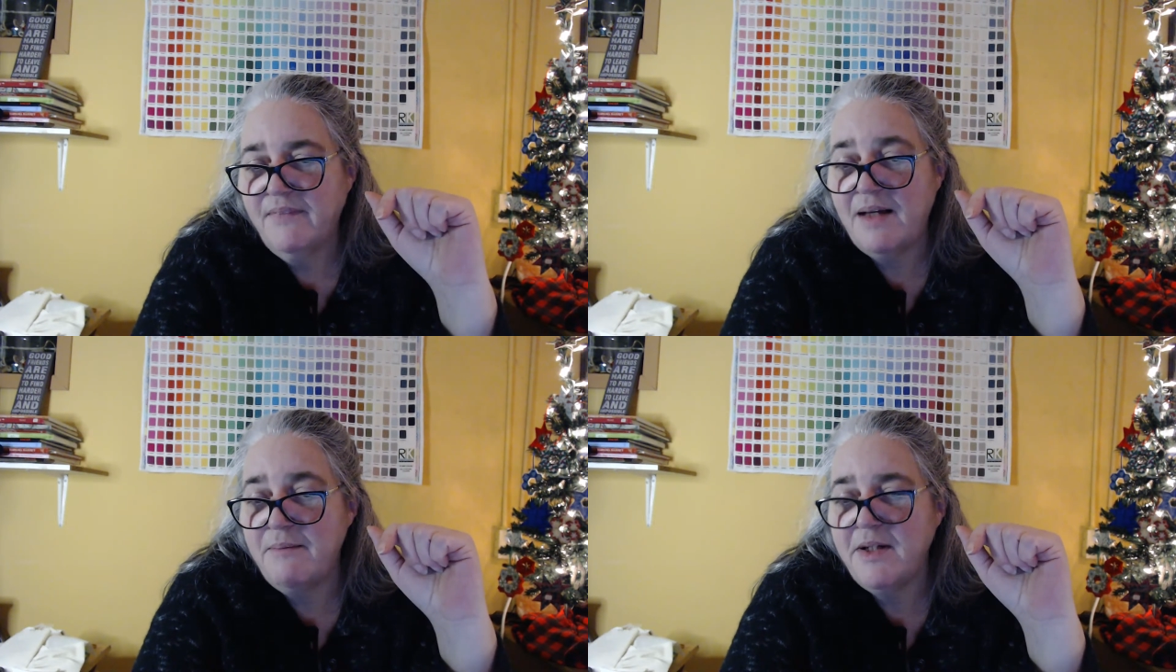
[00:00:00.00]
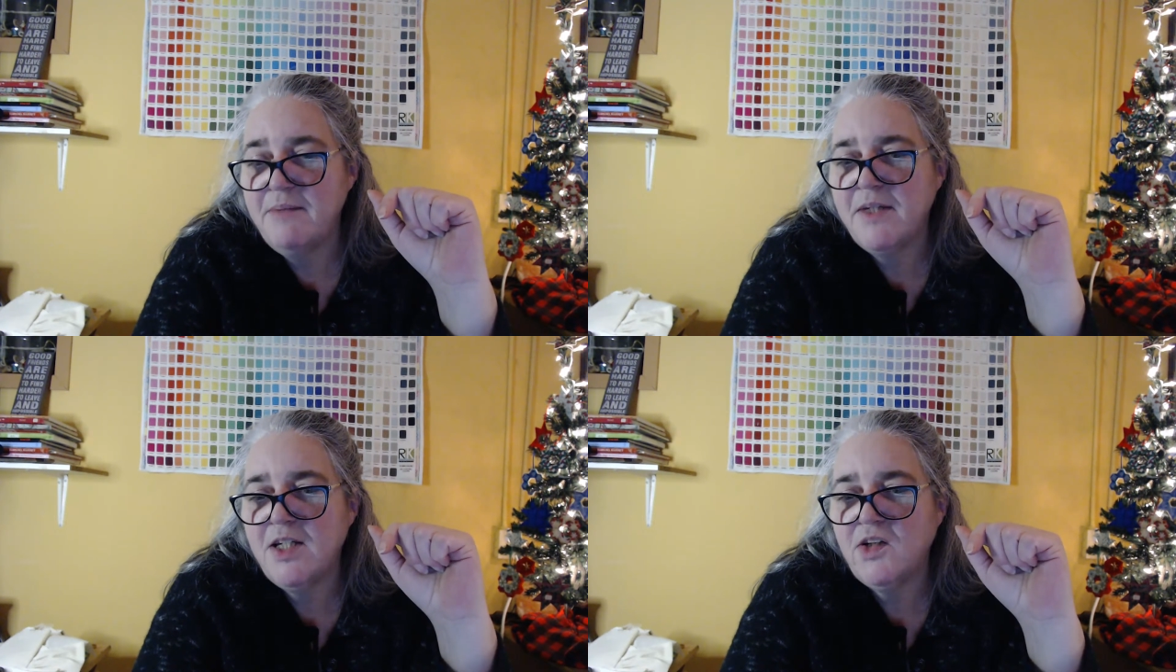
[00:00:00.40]
That
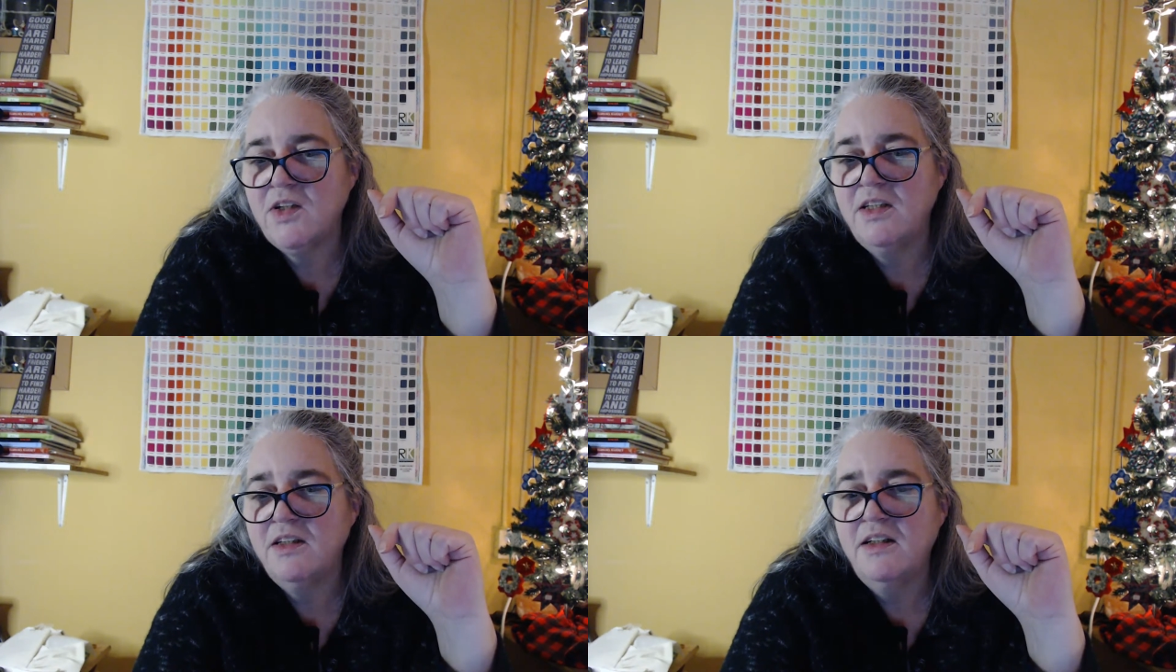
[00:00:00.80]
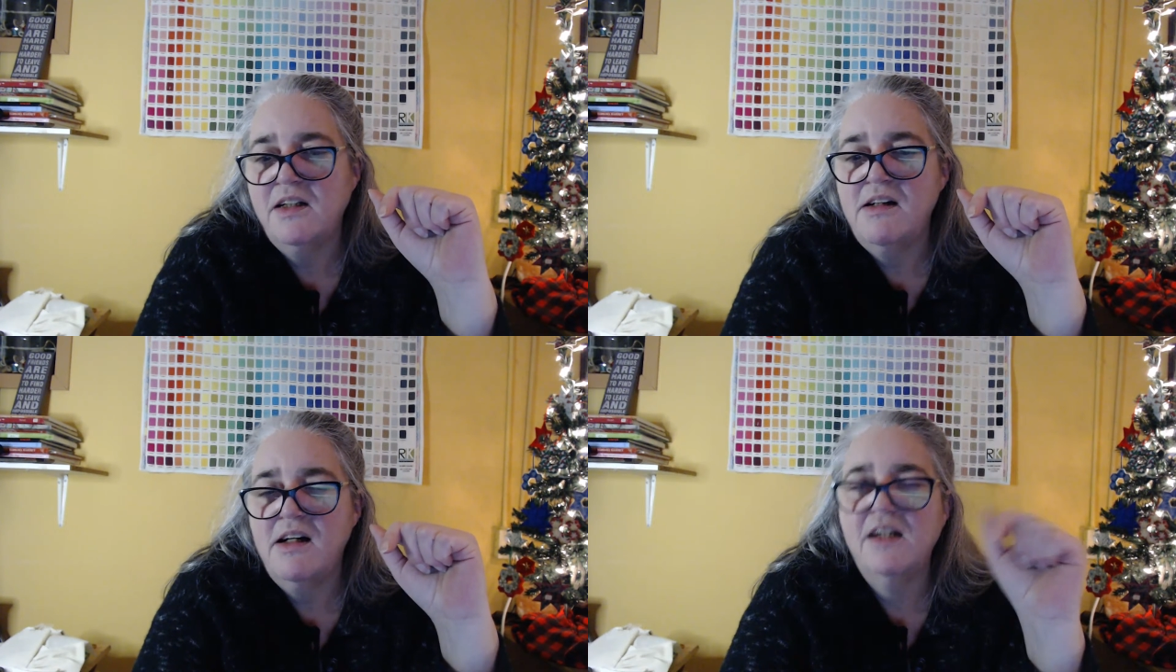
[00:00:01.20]
might be good.
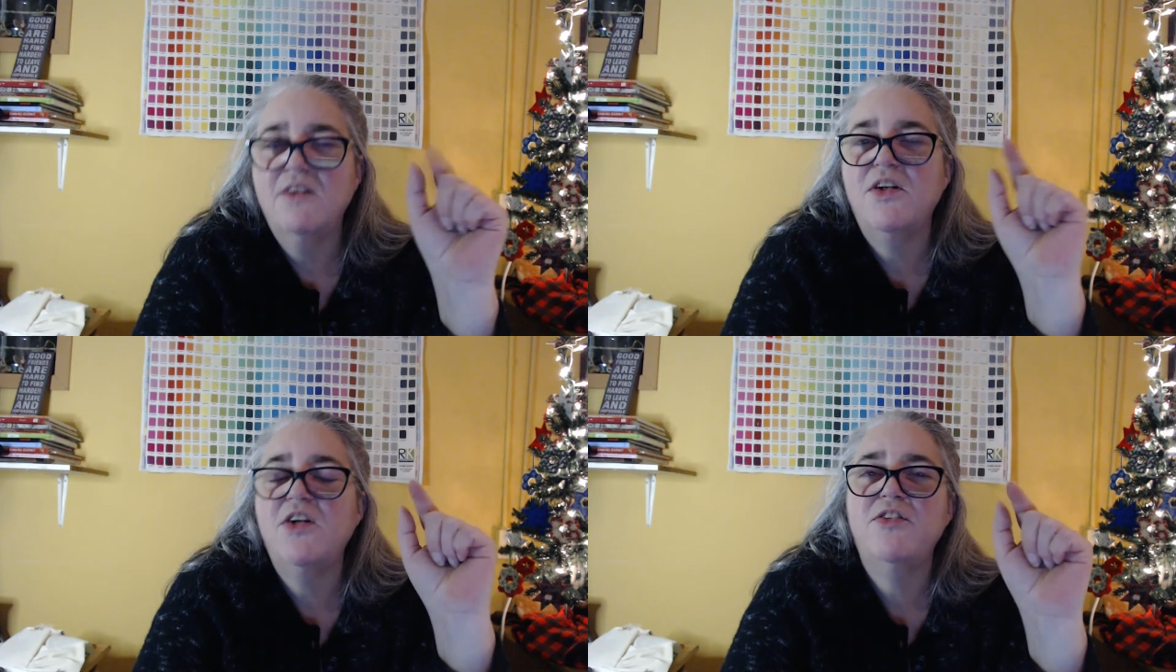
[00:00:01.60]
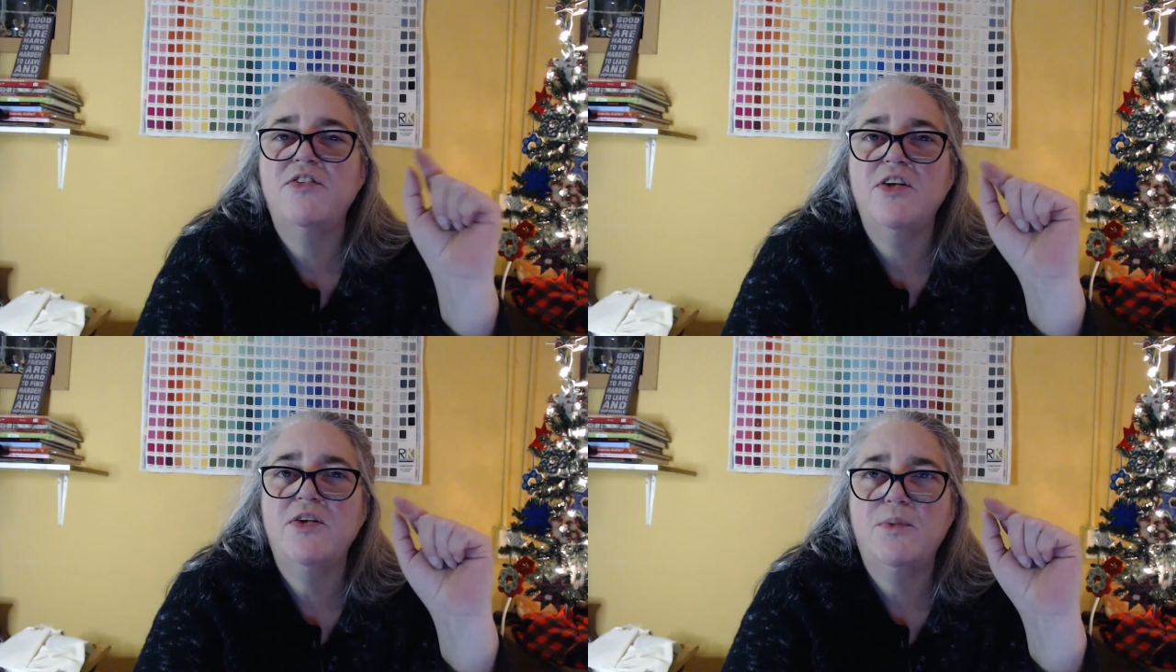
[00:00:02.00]
I don't know
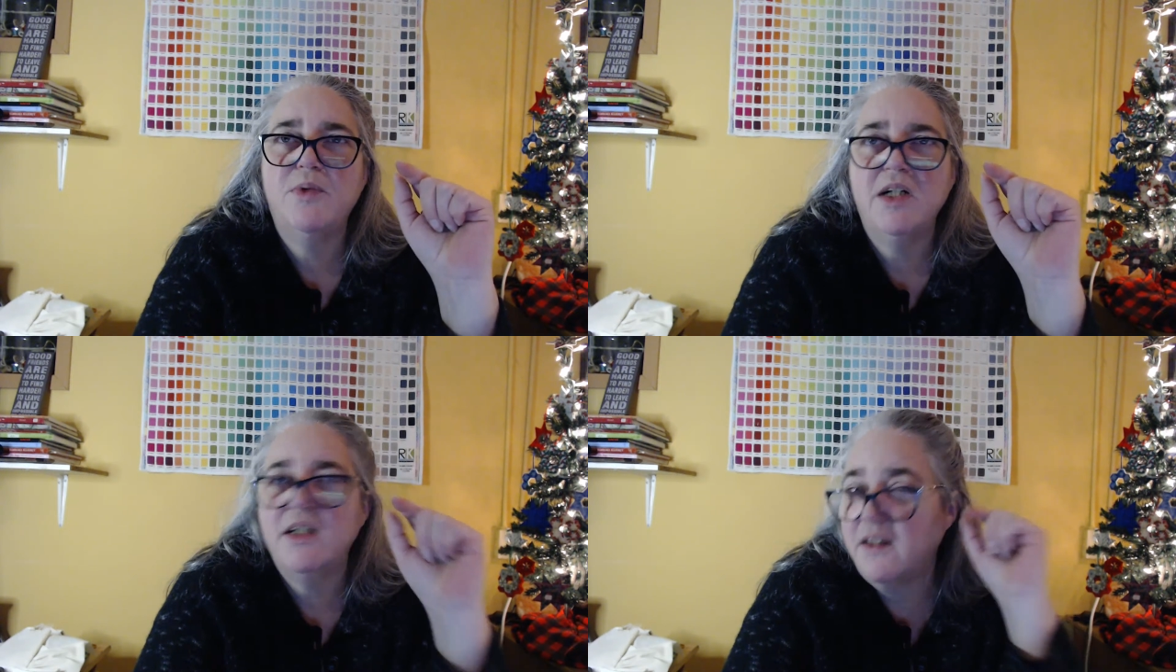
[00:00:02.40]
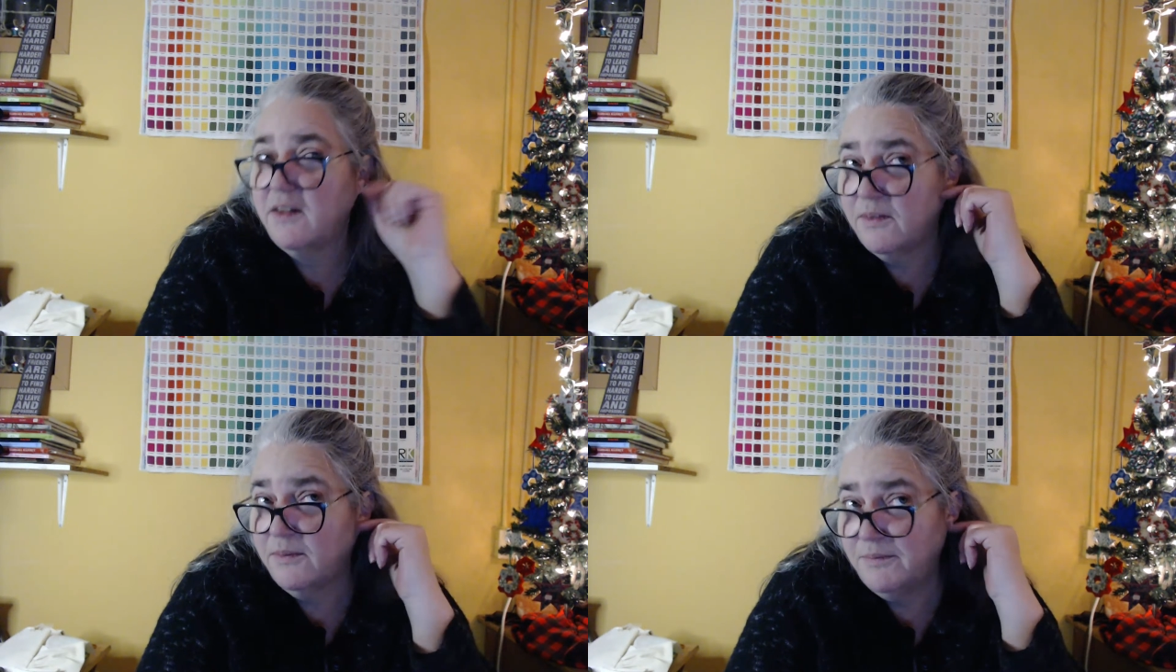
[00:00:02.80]
if it'll work though.